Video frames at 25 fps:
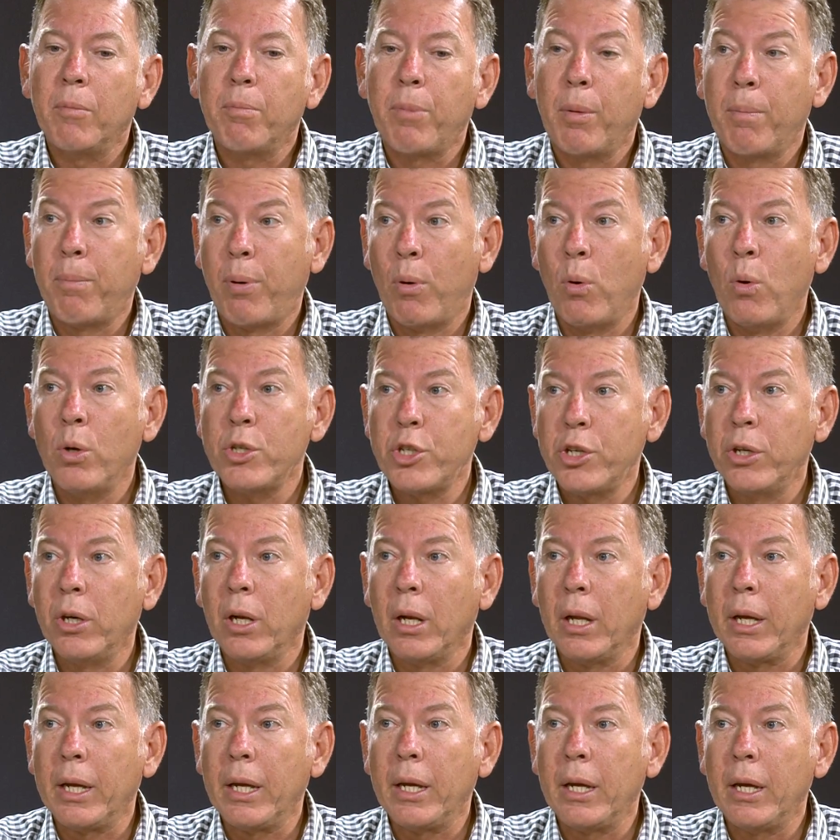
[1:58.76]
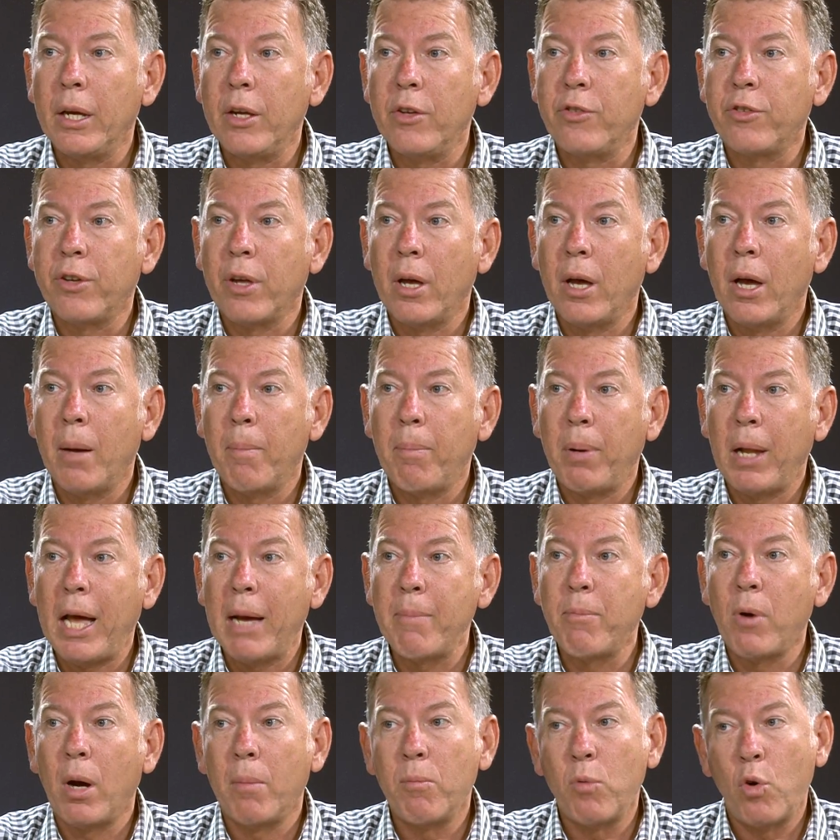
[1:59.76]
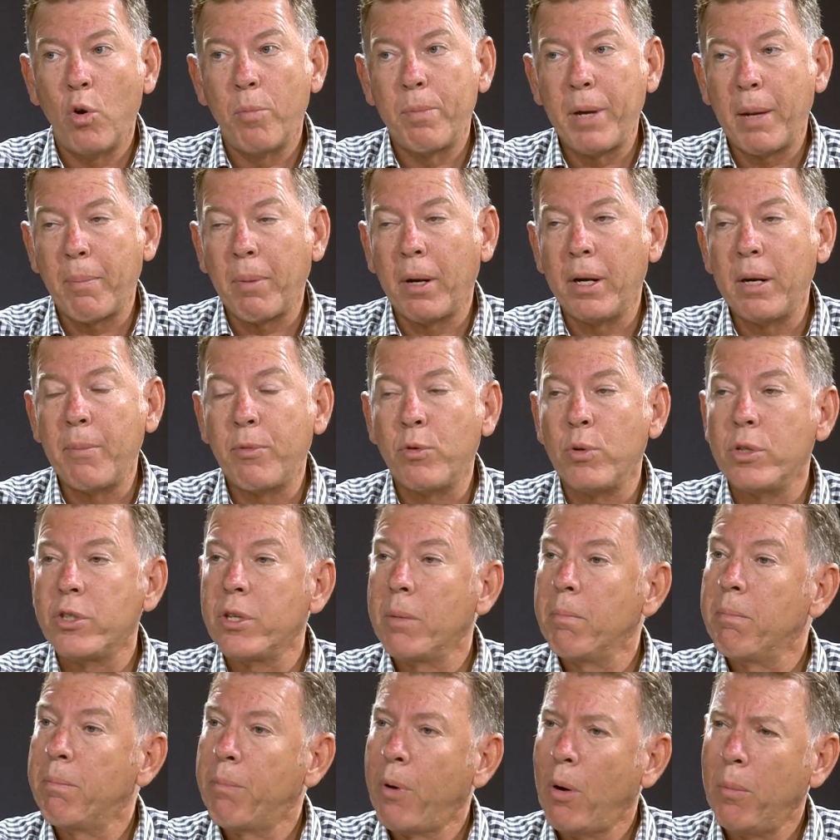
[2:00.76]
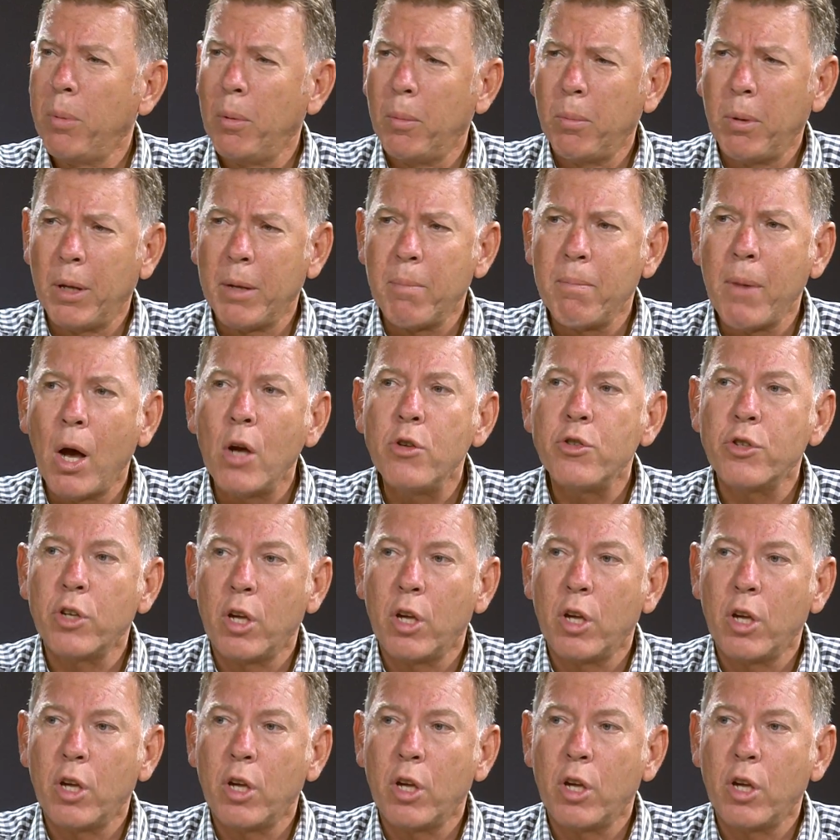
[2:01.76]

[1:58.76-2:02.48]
proportionally played by more people in Ipswich than probably most